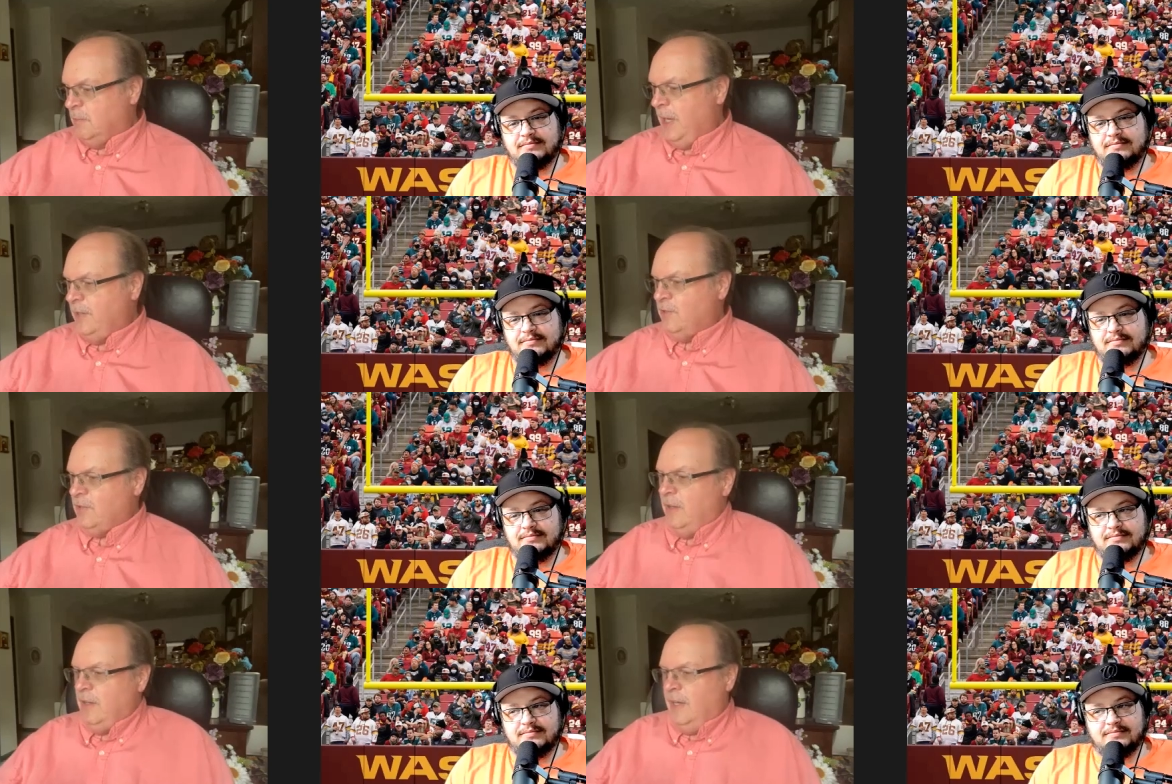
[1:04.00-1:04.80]
Speaker 1: Commanders,
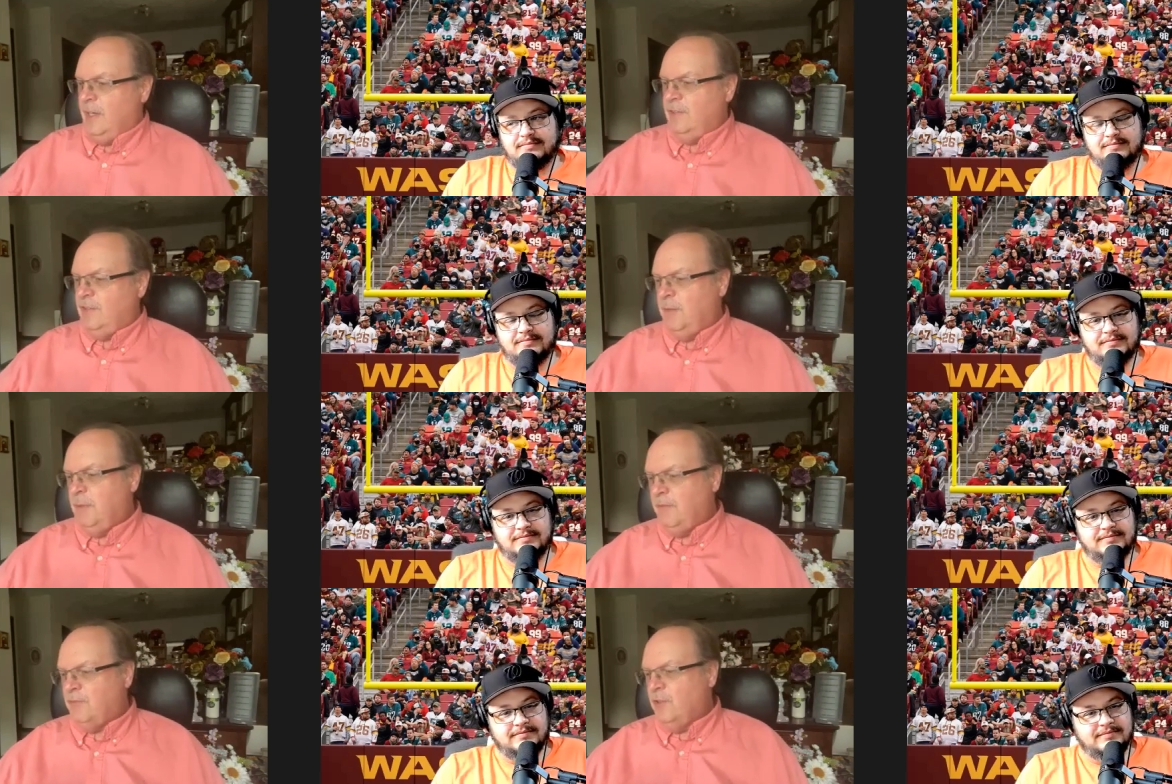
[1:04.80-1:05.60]
I, I got to tell you,
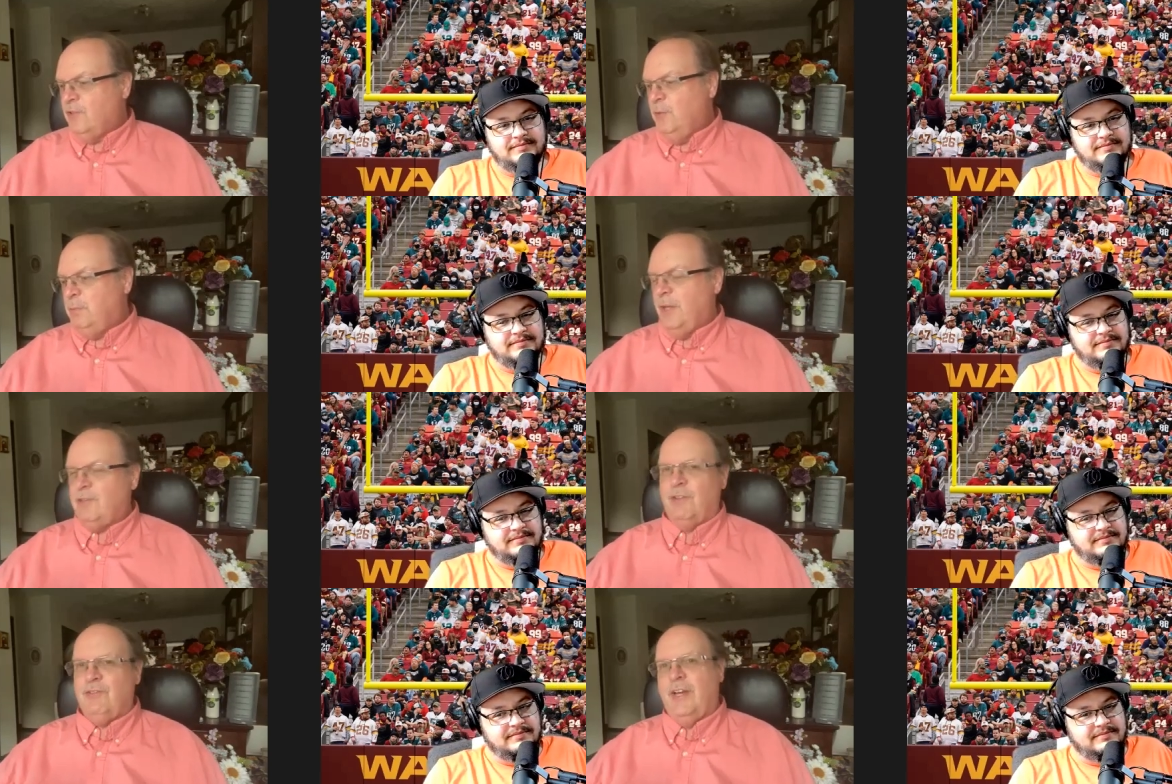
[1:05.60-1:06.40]
man, first two
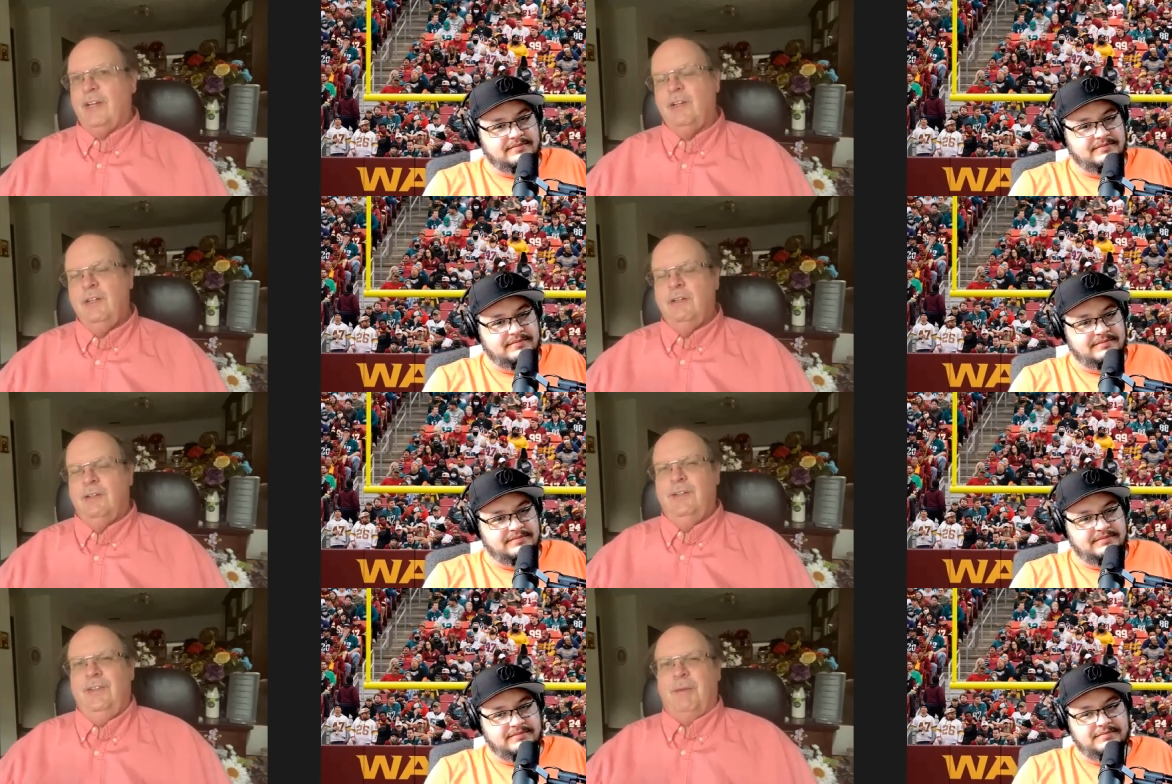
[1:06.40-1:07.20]
picks, I was like,
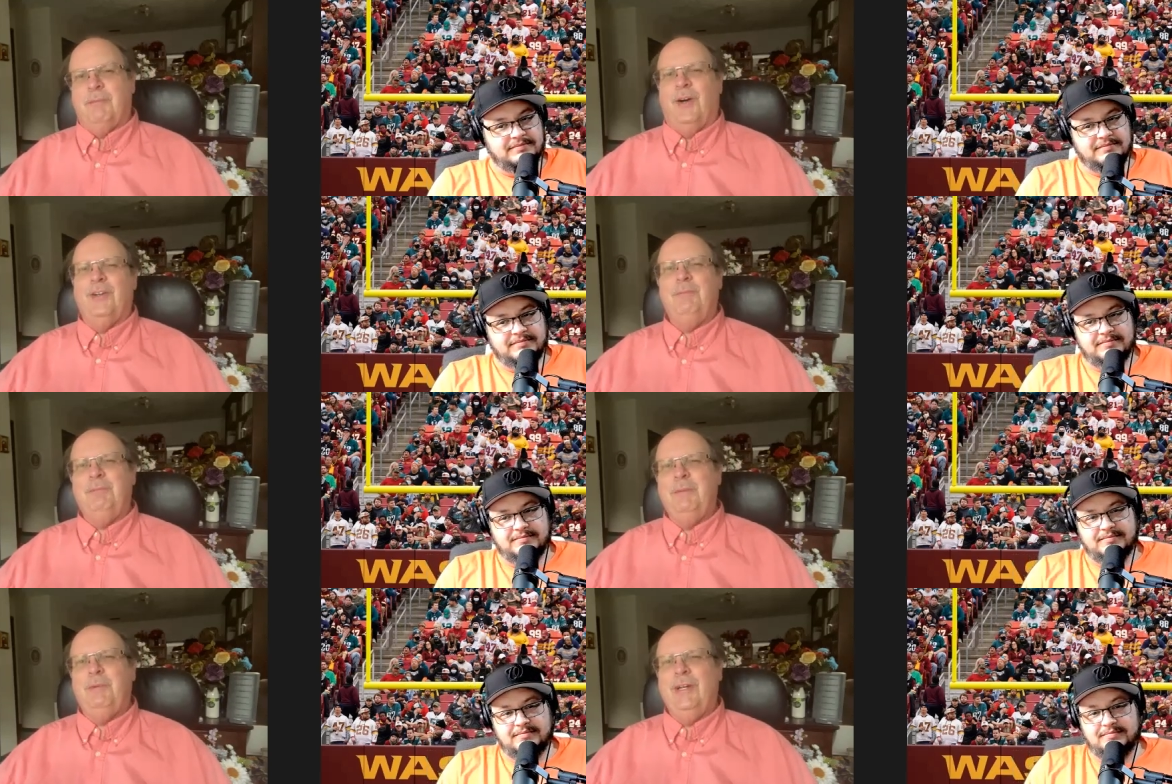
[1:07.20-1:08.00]
are they punking
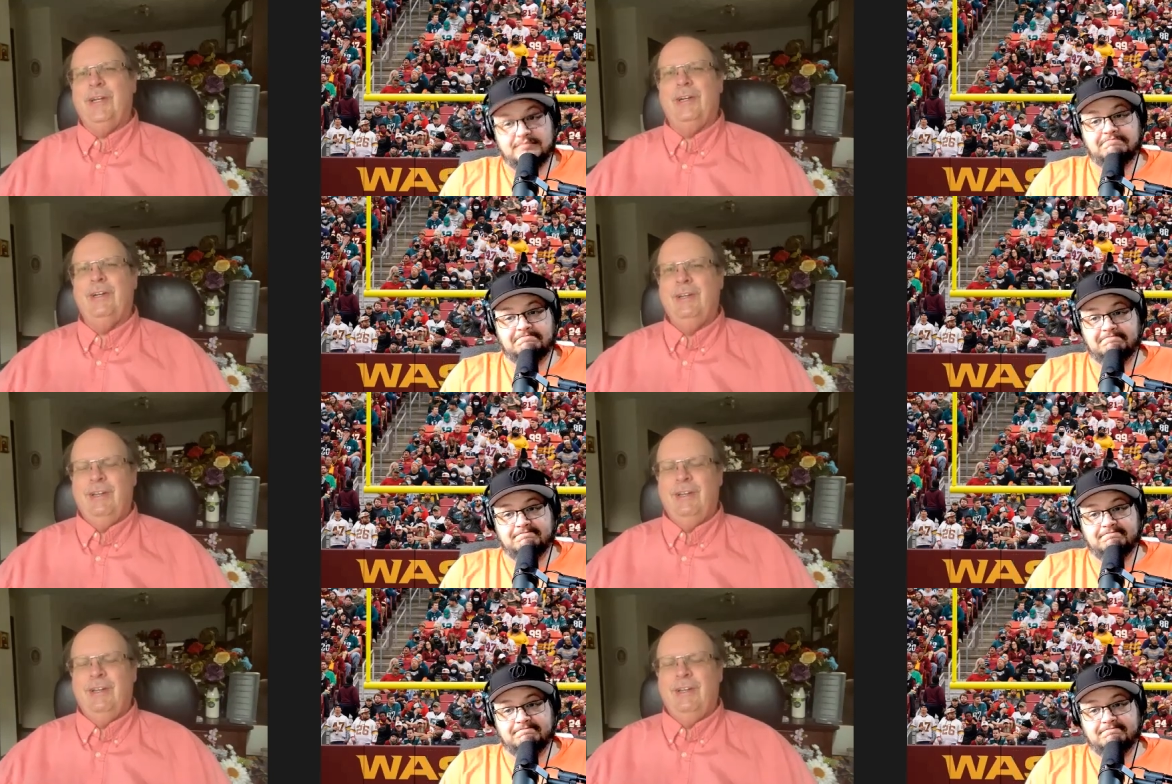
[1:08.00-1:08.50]
people here?